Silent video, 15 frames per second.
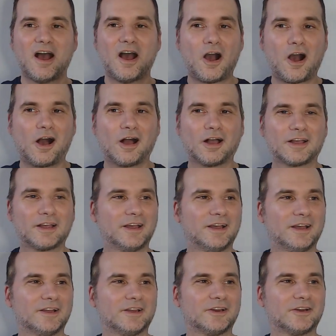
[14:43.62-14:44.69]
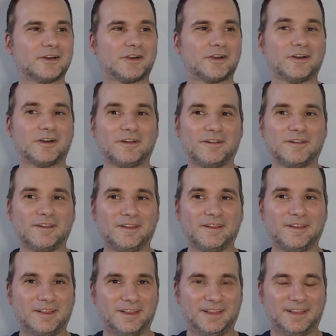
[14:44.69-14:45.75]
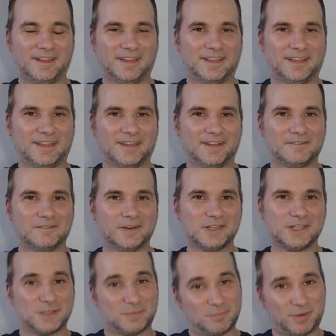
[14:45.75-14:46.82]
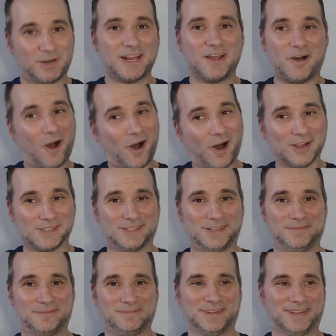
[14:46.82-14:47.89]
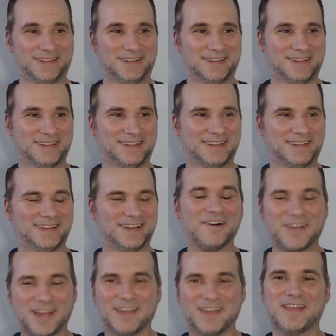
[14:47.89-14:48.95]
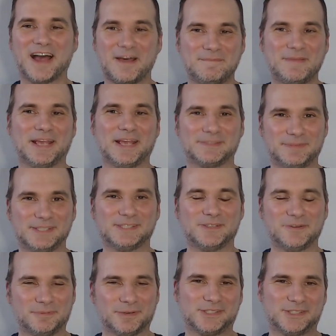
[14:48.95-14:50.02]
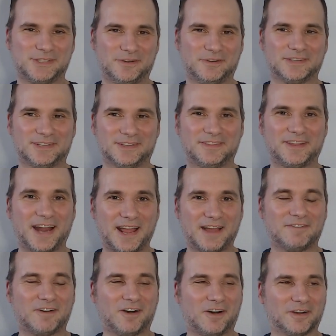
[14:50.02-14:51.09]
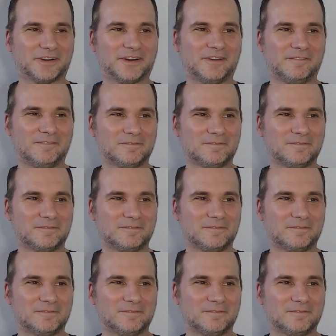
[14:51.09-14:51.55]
Hawk Girl, which is pretty awesome. Okay, that makes me super stoked that I have Hawk Girl.